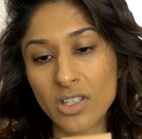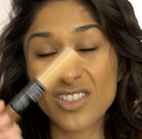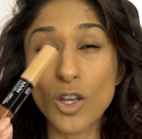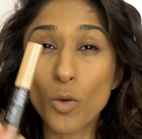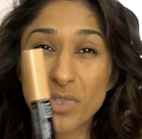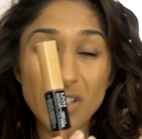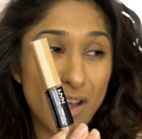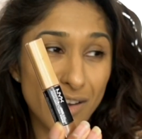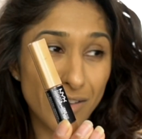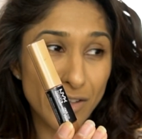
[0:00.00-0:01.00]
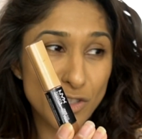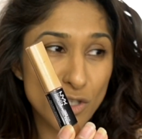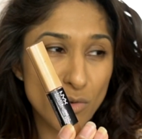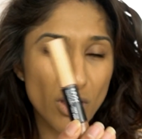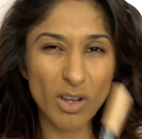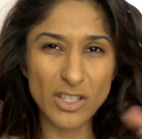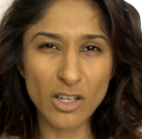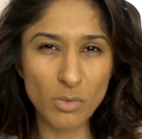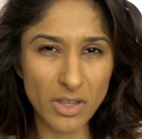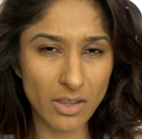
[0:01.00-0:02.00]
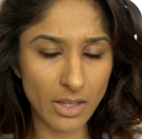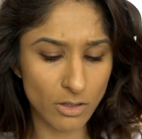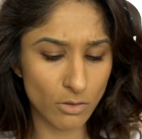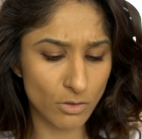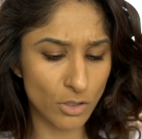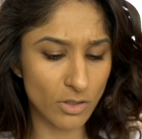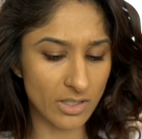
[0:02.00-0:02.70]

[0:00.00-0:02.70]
Sculpt and Highlight Duo. I don't know whether they do